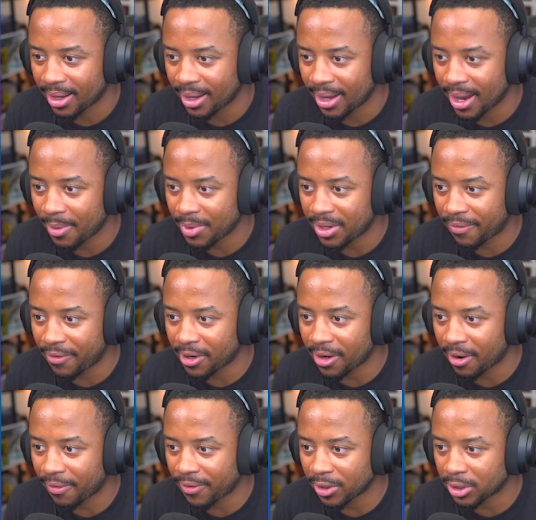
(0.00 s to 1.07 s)
And we defeated
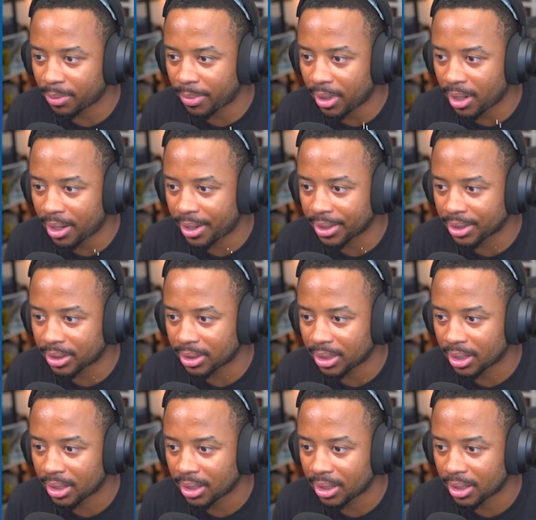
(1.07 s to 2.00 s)
our first boss.